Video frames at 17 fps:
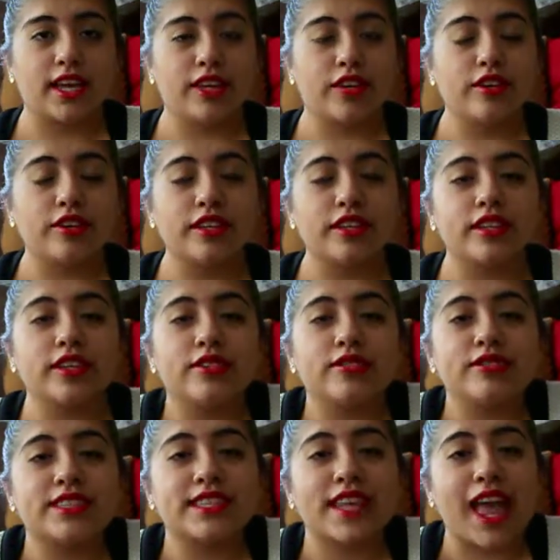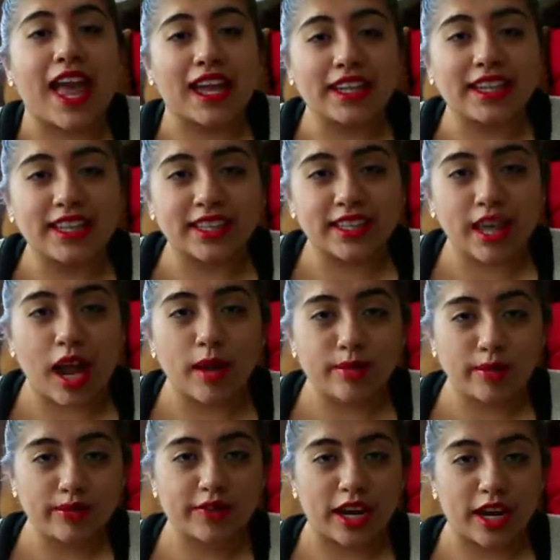you can use any
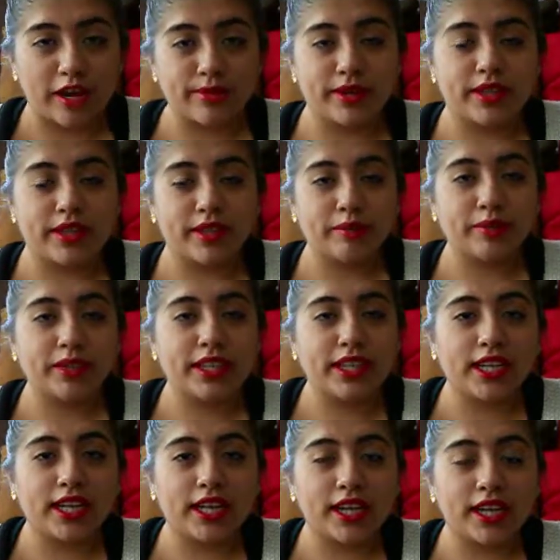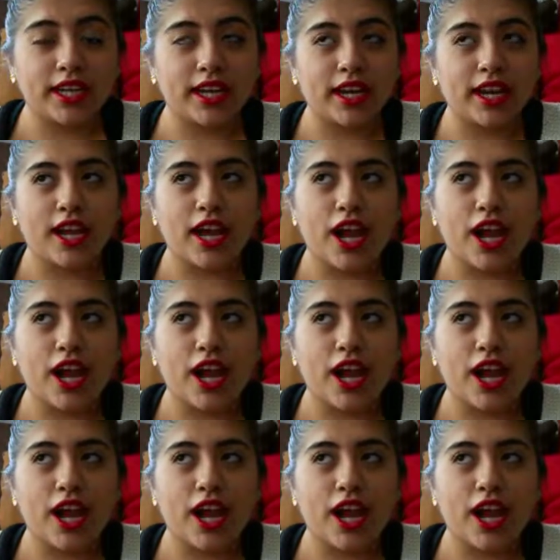type of camera, meaning